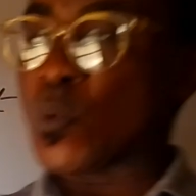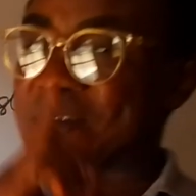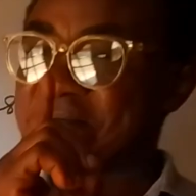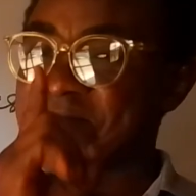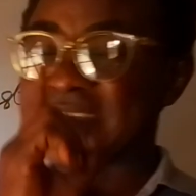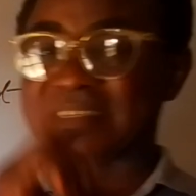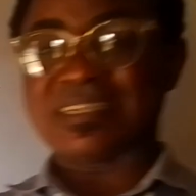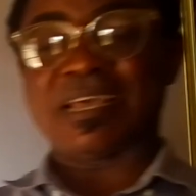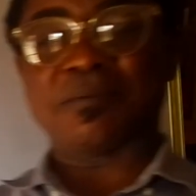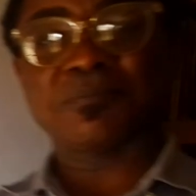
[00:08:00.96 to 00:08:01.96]
with the first
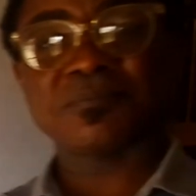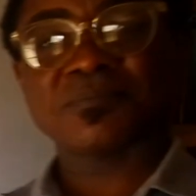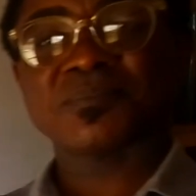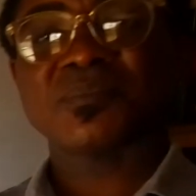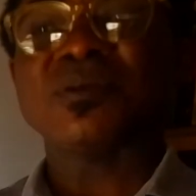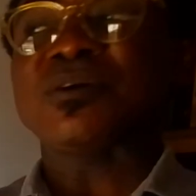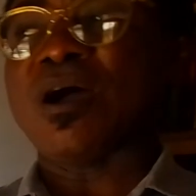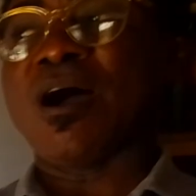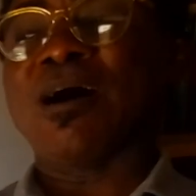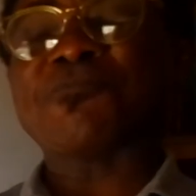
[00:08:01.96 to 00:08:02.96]
name
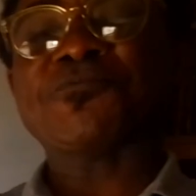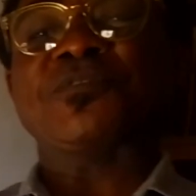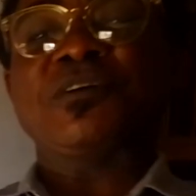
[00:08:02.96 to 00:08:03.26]
of